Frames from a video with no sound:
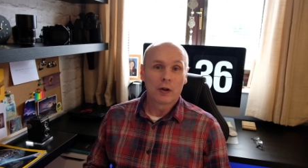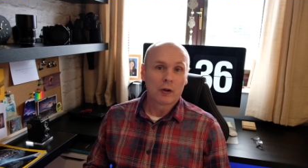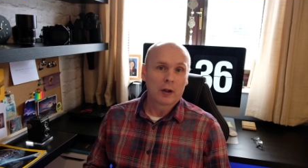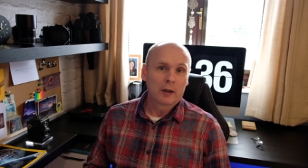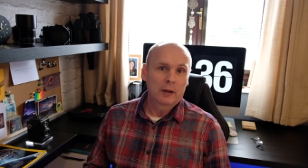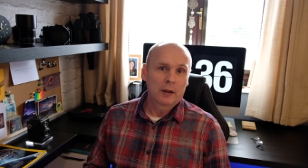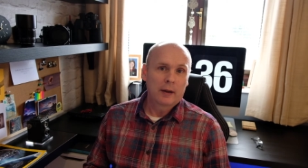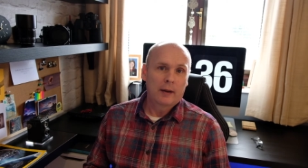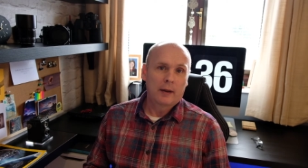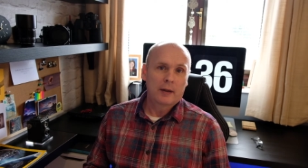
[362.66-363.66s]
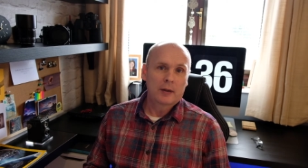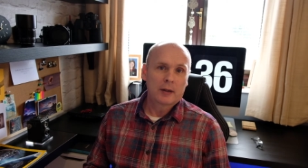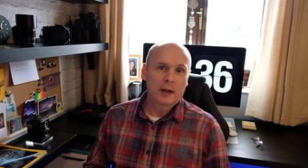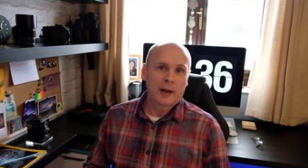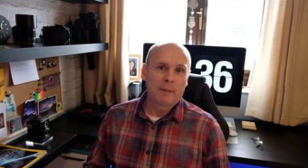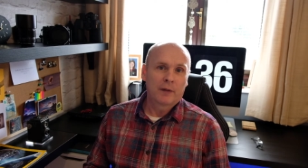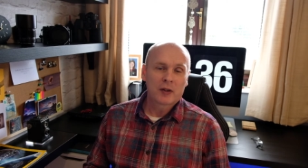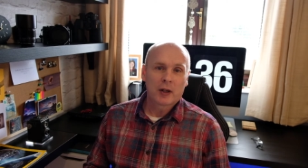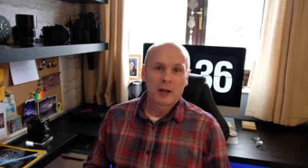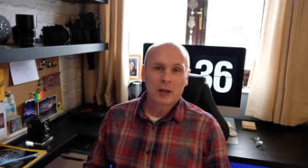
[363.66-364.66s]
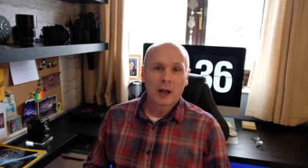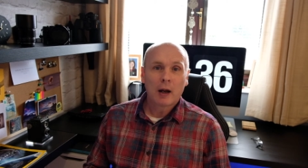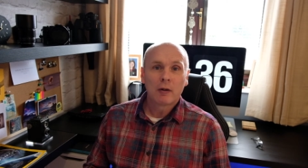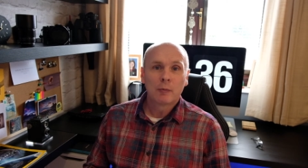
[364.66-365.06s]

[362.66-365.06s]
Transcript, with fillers: you can emphasize cloud